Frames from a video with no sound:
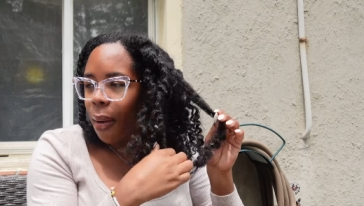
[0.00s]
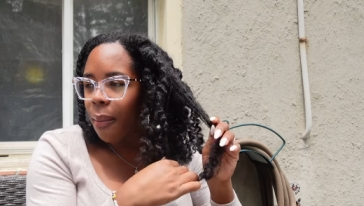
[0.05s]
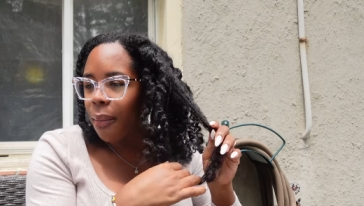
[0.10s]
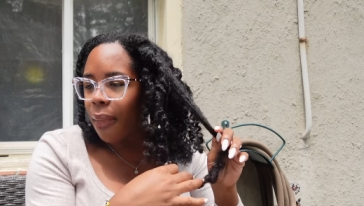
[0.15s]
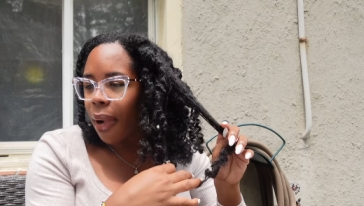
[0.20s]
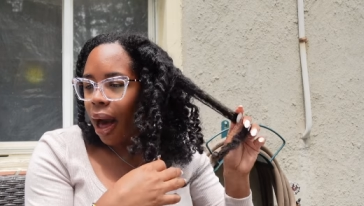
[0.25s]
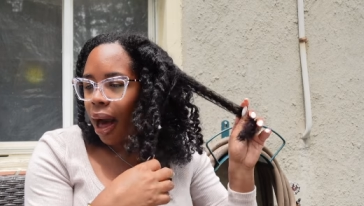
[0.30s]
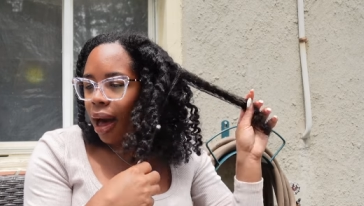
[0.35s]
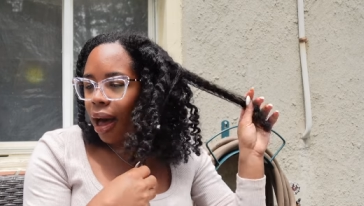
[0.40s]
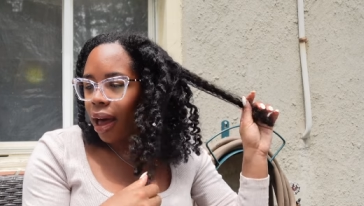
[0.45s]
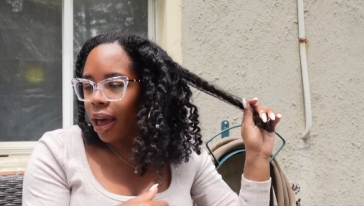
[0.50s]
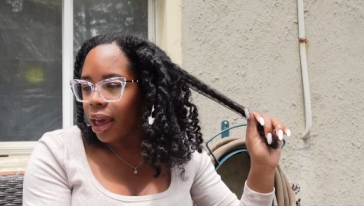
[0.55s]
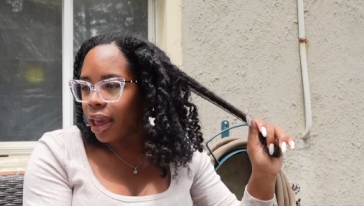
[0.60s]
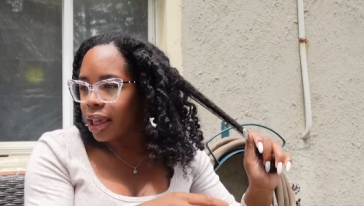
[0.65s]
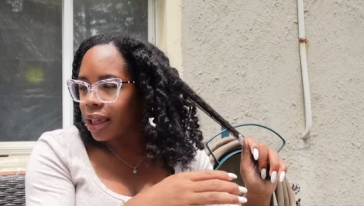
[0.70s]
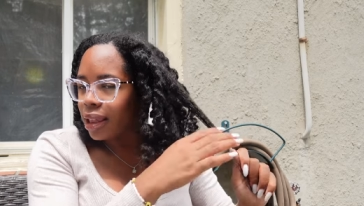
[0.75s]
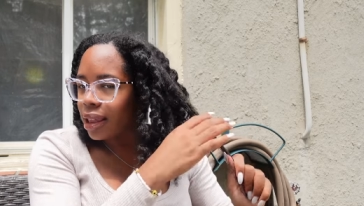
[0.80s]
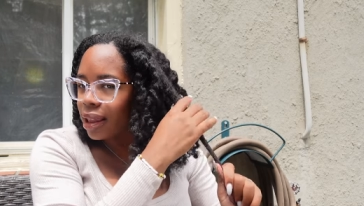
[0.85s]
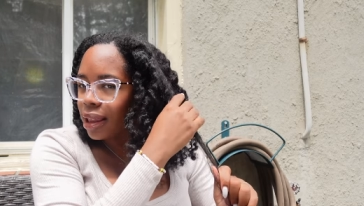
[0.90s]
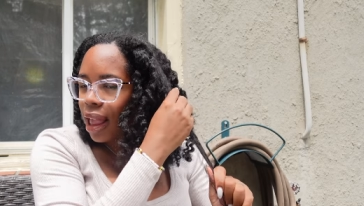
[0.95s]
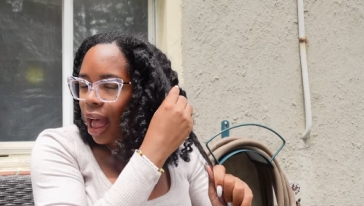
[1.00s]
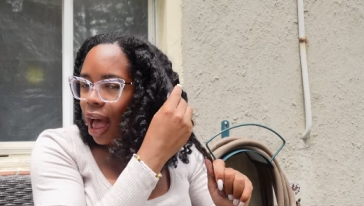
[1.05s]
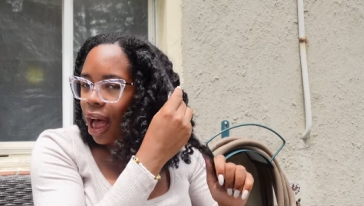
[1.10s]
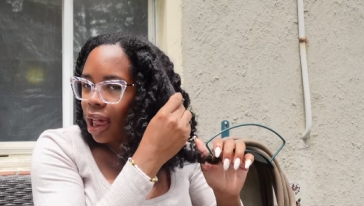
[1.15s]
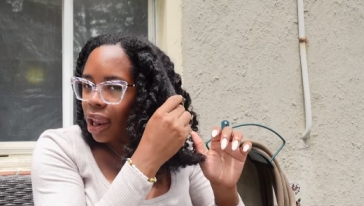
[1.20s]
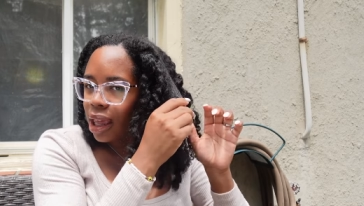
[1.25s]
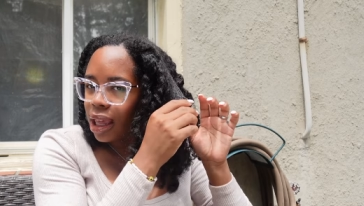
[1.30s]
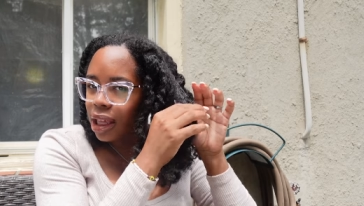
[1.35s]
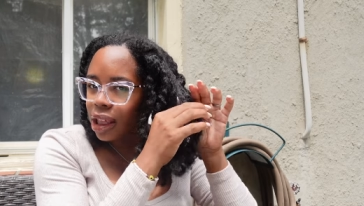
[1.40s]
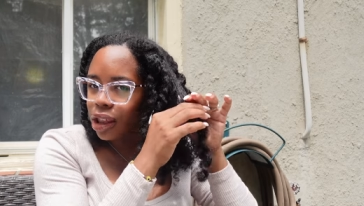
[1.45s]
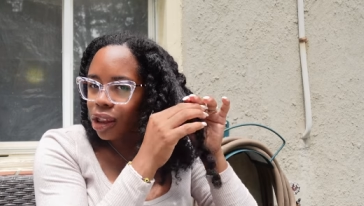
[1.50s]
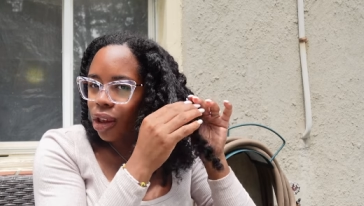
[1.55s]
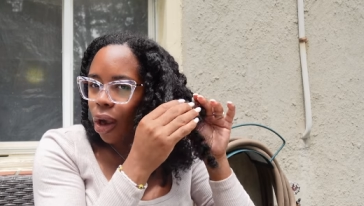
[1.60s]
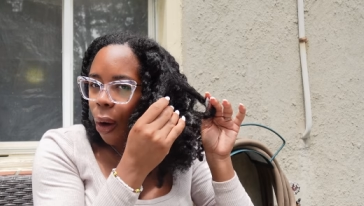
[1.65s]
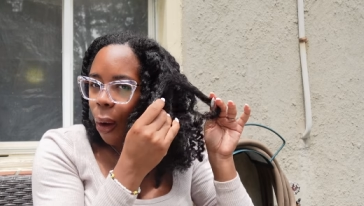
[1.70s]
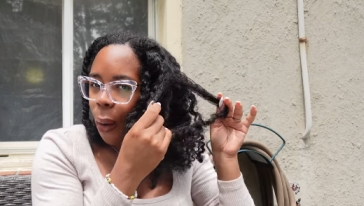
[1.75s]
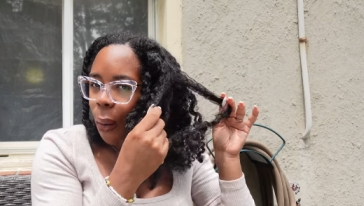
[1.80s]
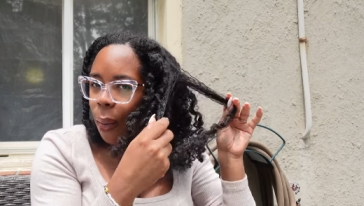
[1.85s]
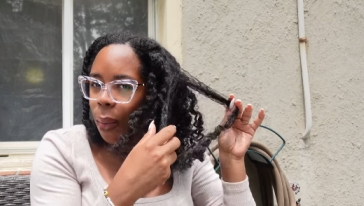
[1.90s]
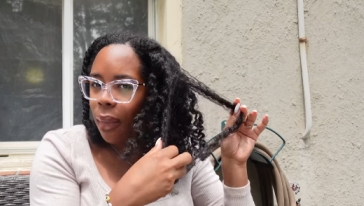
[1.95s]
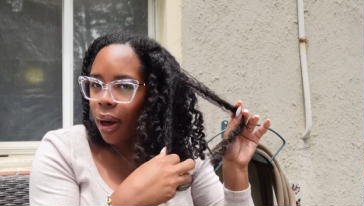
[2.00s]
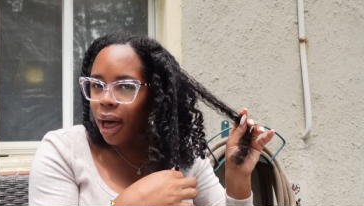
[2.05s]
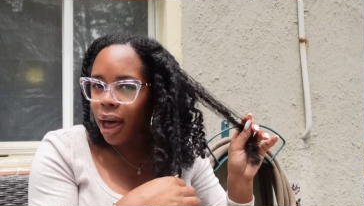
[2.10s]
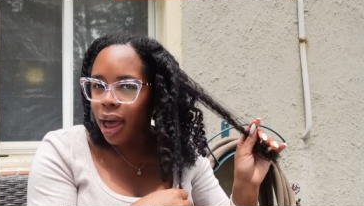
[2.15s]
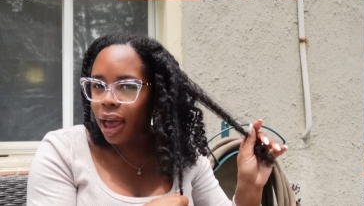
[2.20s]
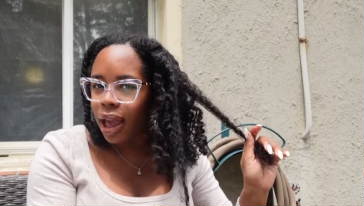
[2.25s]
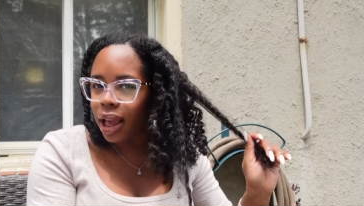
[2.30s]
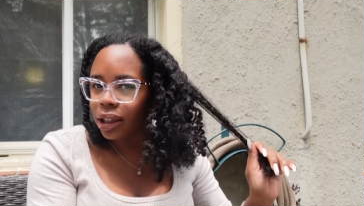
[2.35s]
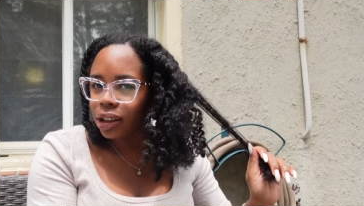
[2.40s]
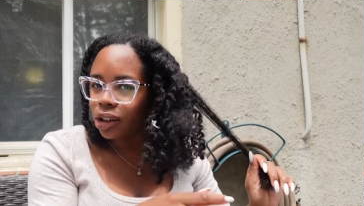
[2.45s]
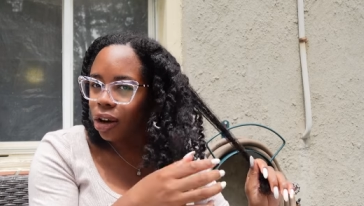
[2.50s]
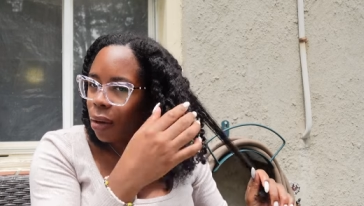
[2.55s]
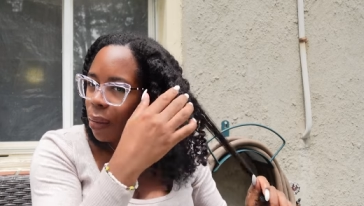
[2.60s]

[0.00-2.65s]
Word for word: my stylist so much.